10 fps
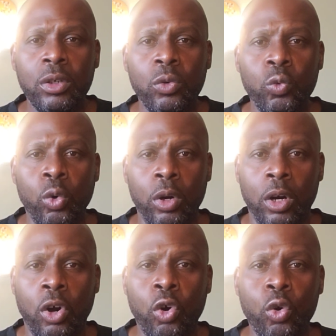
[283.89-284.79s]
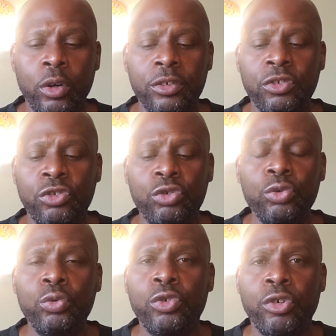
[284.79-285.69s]
were a
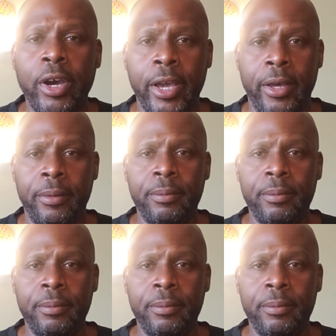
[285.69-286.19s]
horseshoe crab?